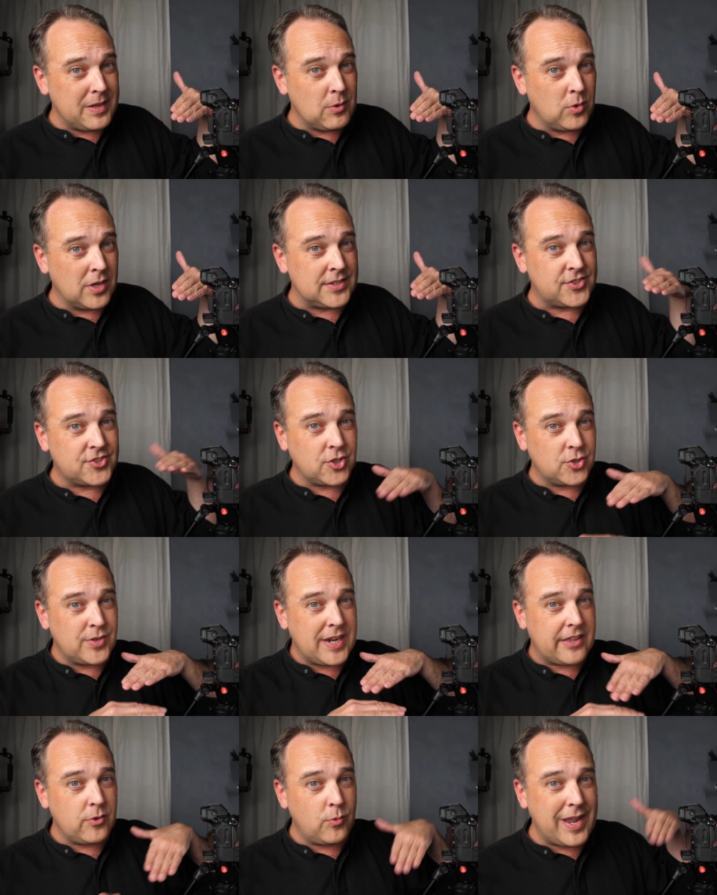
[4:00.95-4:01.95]
be one. So
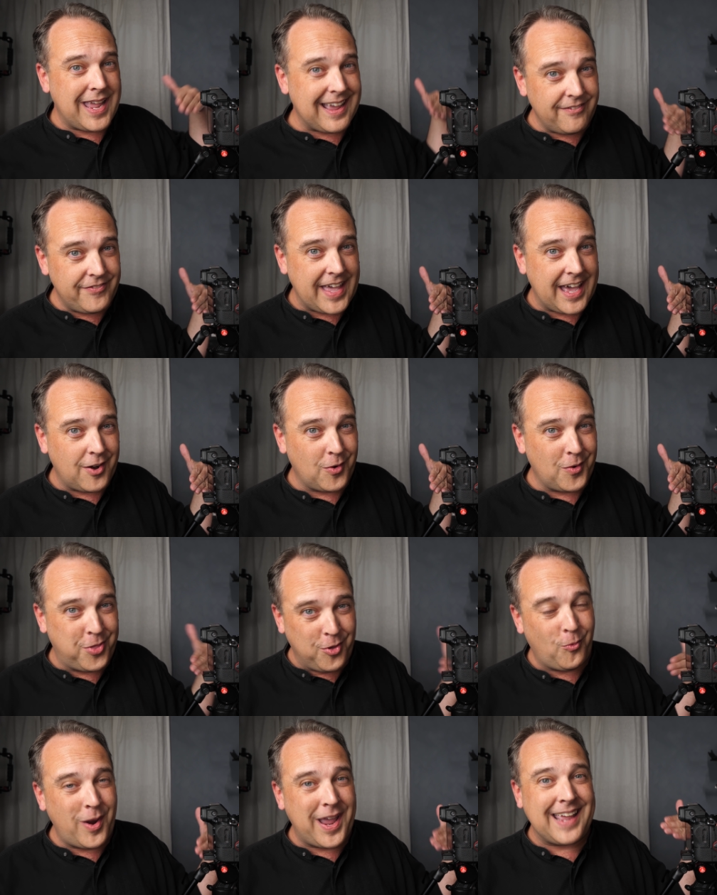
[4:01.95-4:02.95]
now that we have that out of
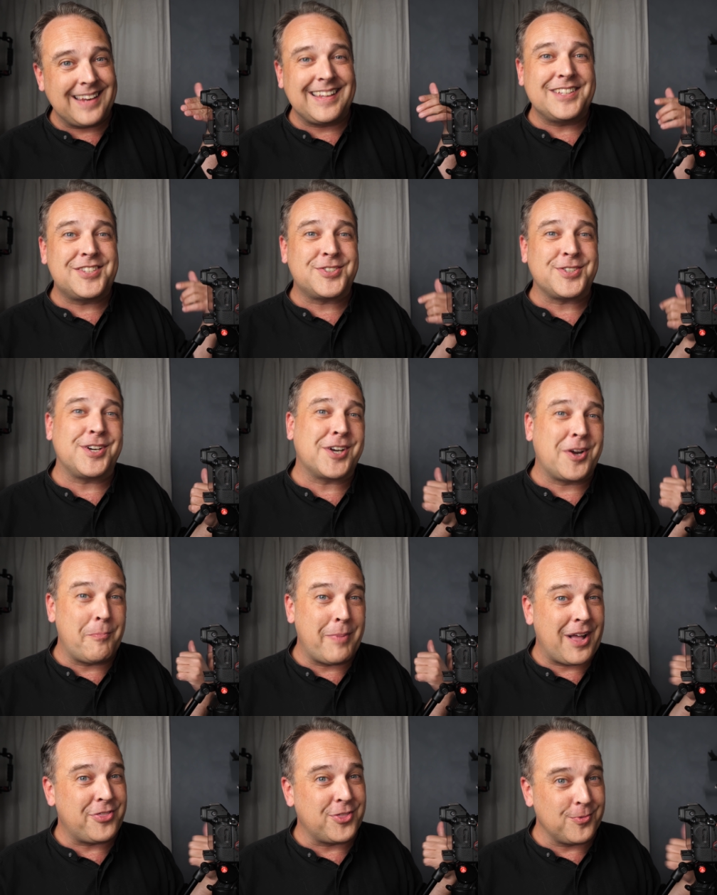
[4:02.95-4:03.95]
the way, let's talk
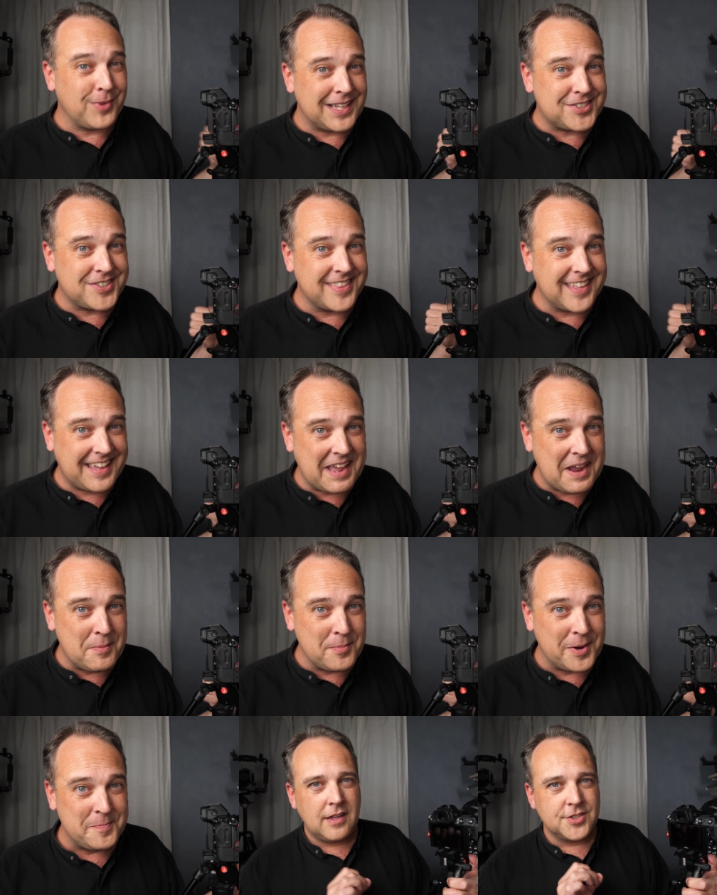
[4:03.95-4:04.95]
about the rest of the
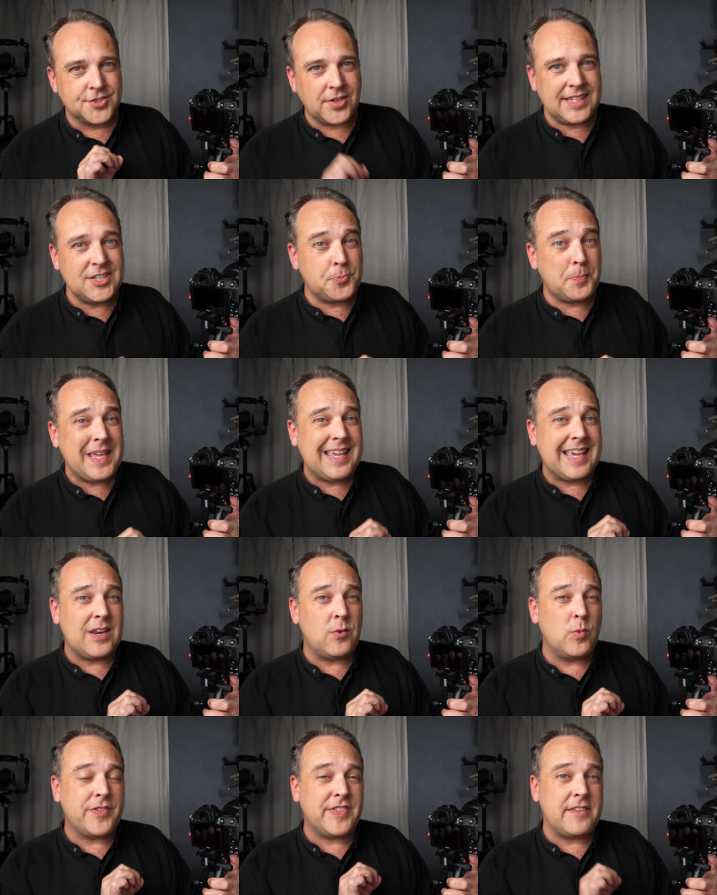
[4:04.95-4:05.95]
camera. So let's
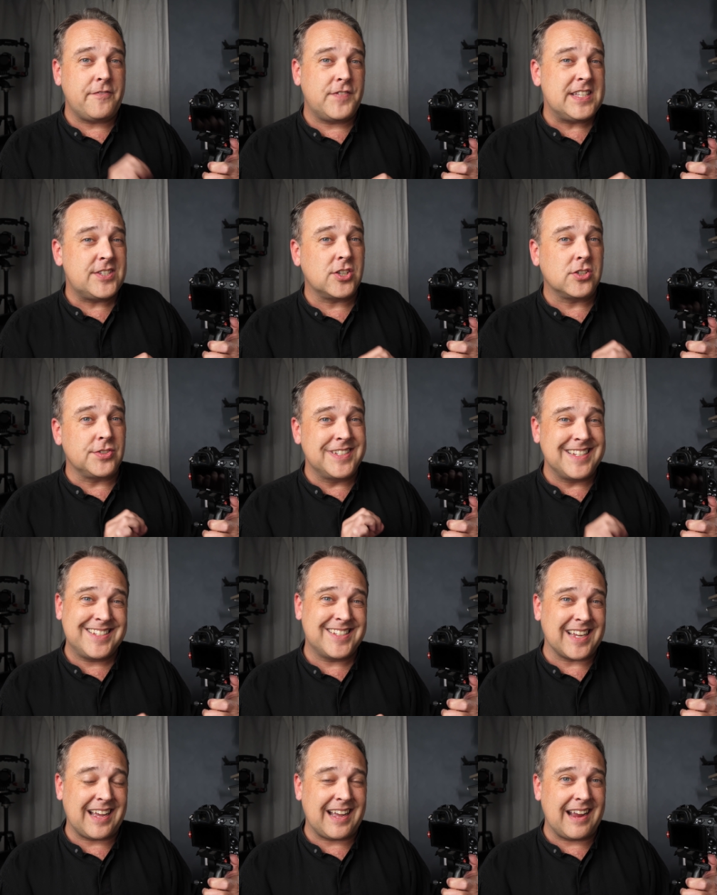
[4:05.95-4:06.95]
begin with the physical
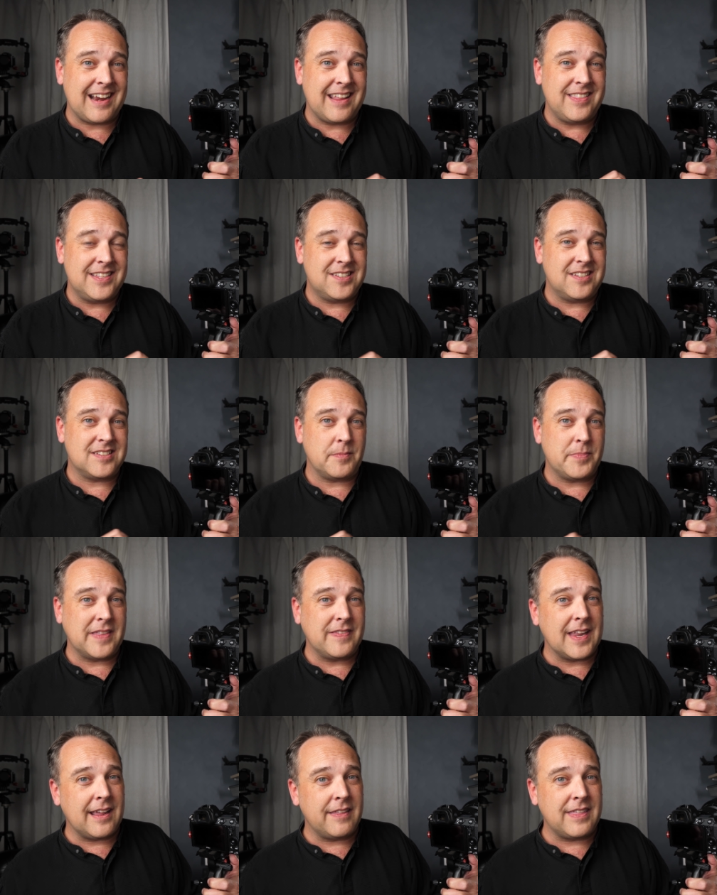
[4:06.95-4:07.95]
design. And this is
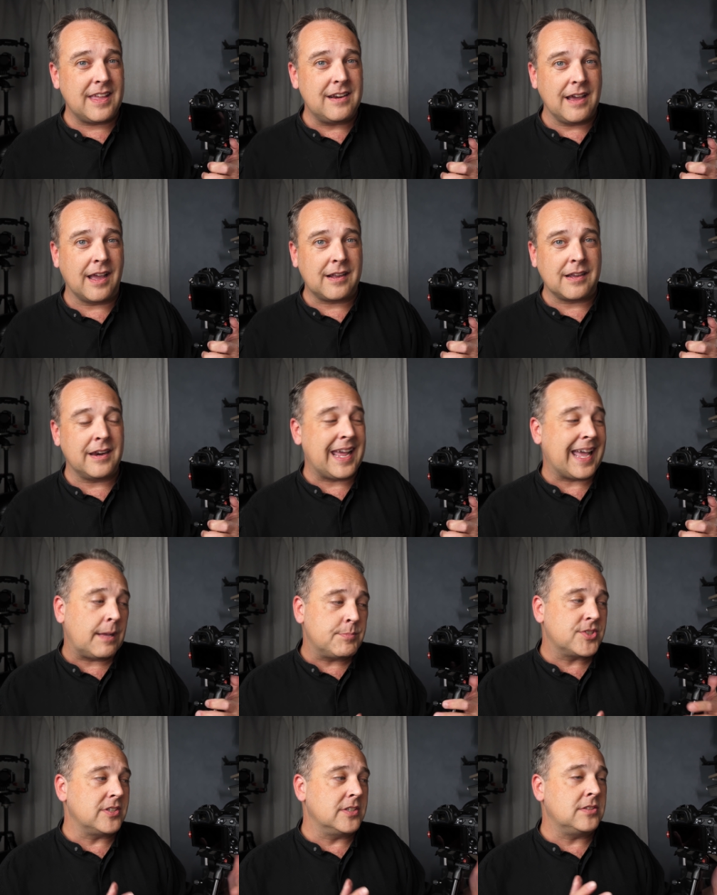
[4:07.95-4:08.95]
something that I think Nikon
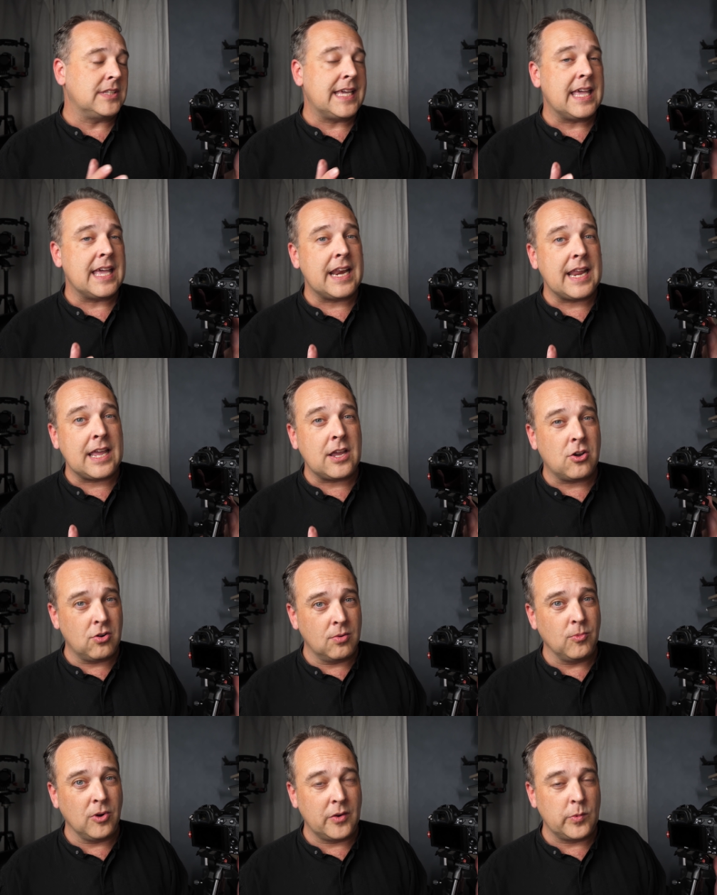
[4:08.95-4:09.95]
absolutely hit a
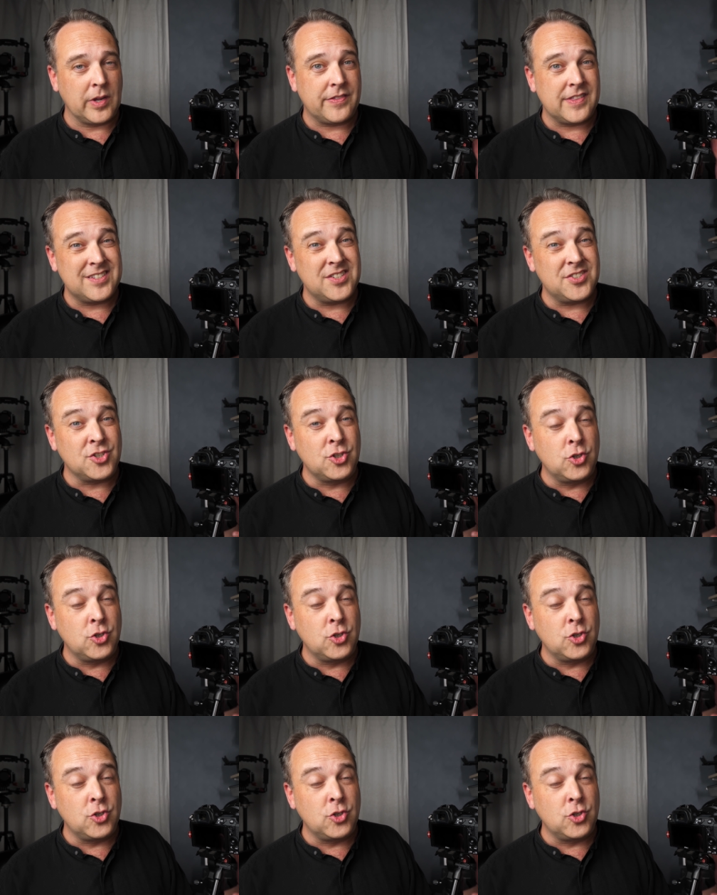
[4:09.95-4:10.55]
home run with. This is